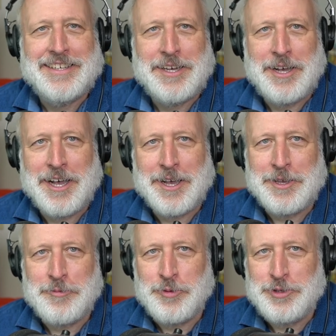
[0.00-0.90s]
uh,
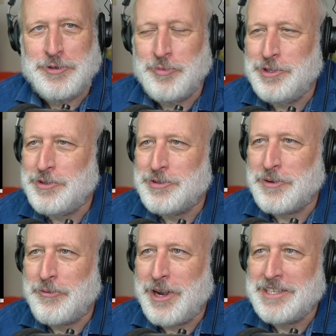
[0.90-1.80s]
would would use a
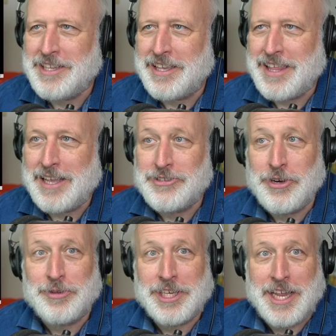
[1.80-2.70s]
phrase like that.
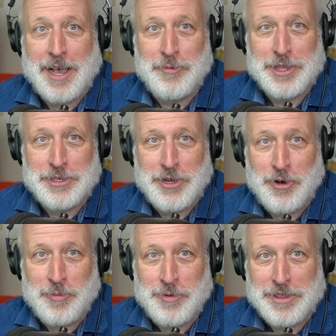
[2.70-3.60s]
Certainly not with a
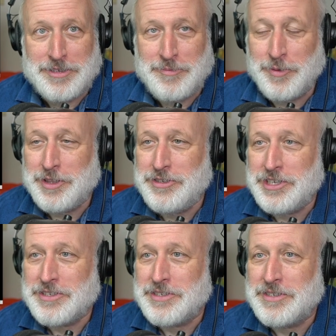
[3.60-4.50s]
dome with with
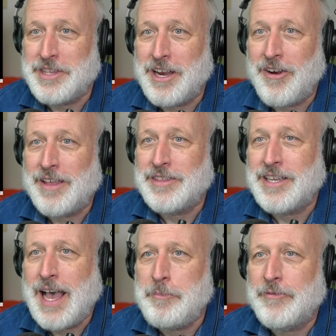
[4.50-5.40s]
Jesus there at the
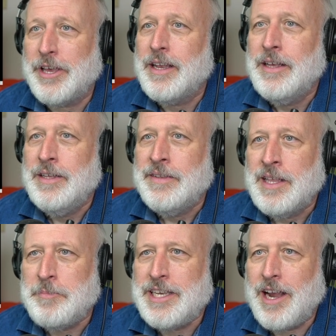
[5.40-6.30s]
top of it.
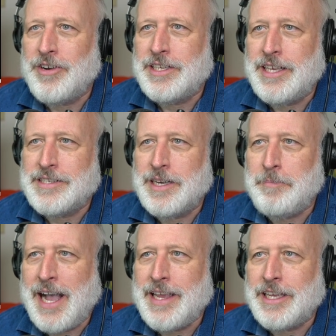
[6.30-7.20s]
Modernity is an
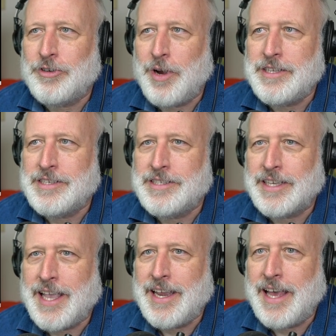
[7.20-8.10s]
abiding crisis;
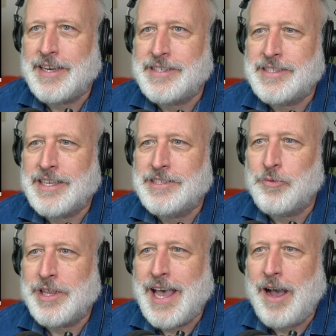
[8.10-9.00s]
it cannot exist
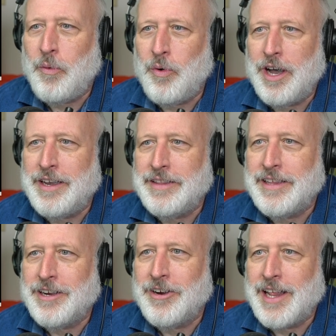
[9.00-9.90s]
without one. And
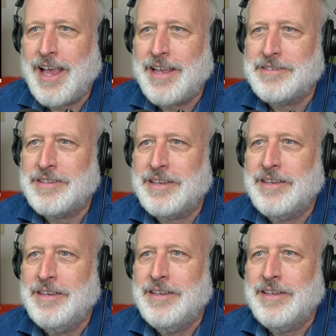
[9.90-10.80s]
there it has the
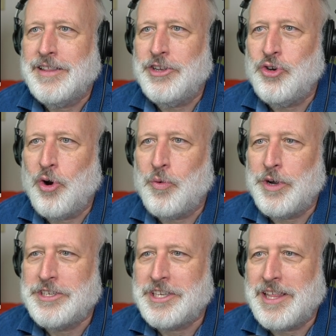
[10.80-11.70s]
the
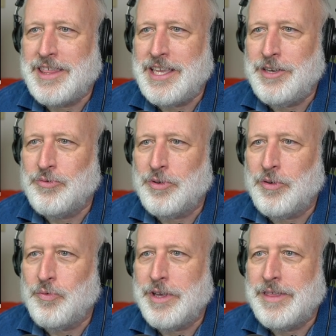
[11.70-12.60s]
Norwich
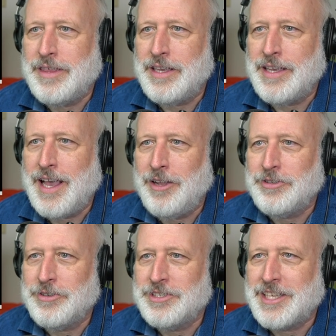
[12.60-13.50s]
Cathedral with the
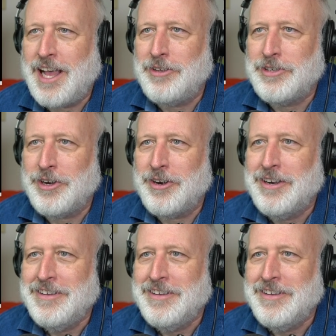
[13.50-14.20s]
helter skelter